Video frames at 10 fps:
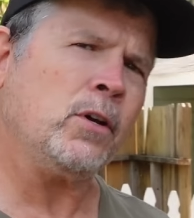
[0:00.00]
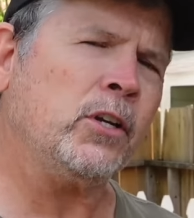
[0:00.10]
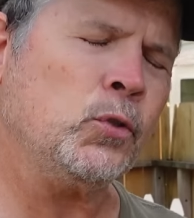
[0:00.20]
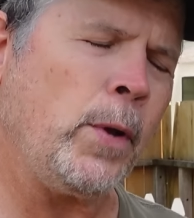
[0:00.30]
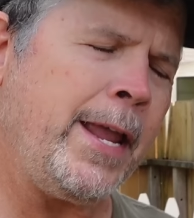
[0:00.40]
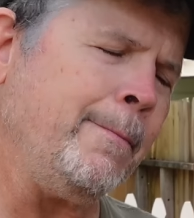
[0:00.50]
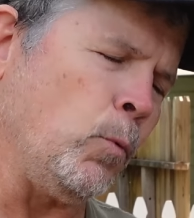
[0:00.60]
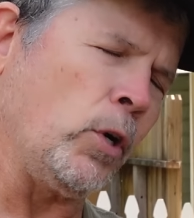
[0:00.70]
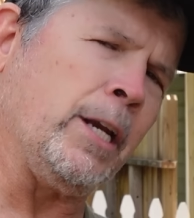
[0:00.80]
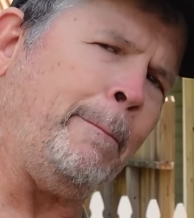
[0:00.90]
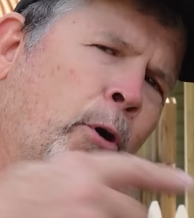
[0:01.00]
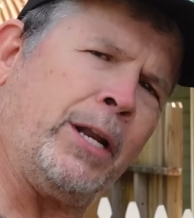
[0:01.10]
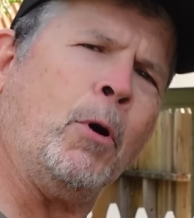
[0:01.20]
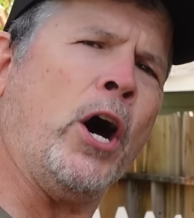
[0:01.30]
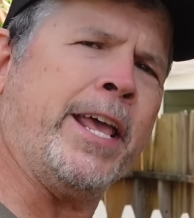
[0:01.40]
on his way, we're gonna put
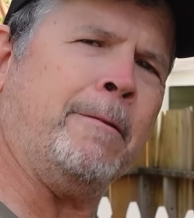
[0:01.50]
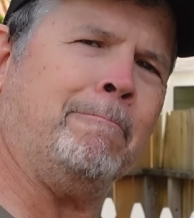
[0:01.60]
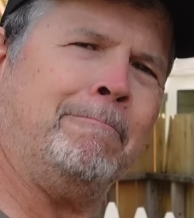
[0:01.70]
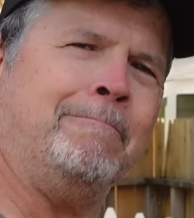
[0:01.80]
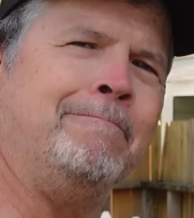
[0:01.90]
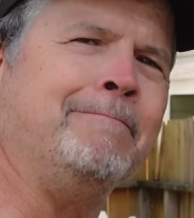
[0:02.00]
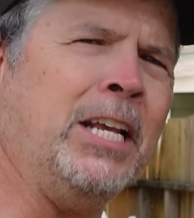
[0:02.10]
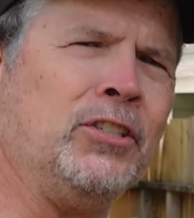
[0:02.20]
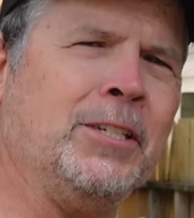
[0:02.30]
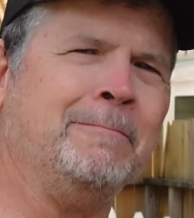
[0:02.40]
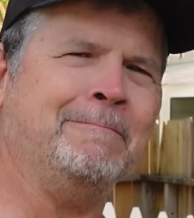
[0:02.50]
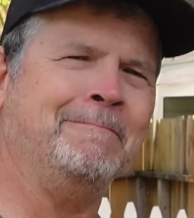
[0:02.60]
him on it. Easy. Easy.